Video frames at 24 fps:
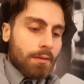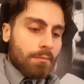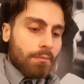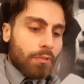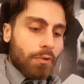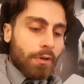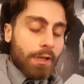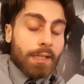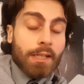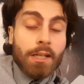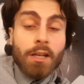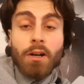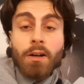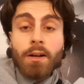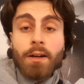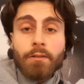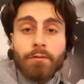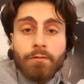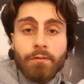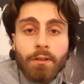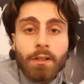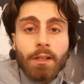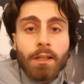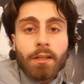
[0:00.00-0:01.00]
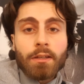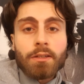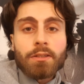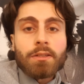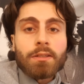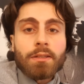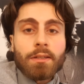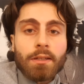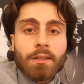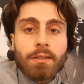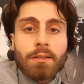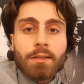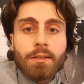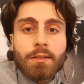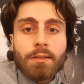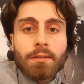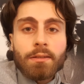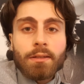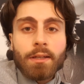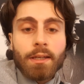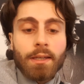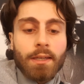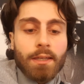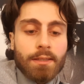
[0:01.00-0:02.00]
Right now I feel like shit.
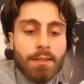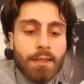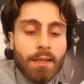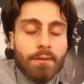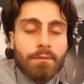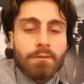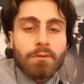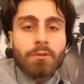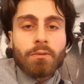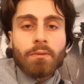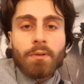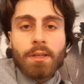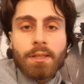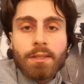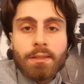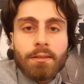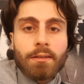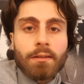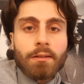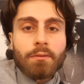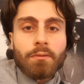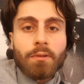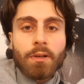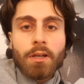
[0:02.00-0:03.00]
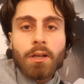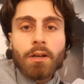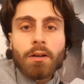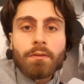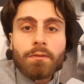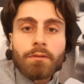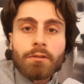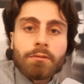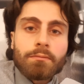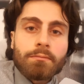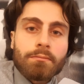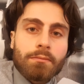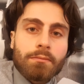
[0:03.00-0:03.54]
I guess I have to rest and recover.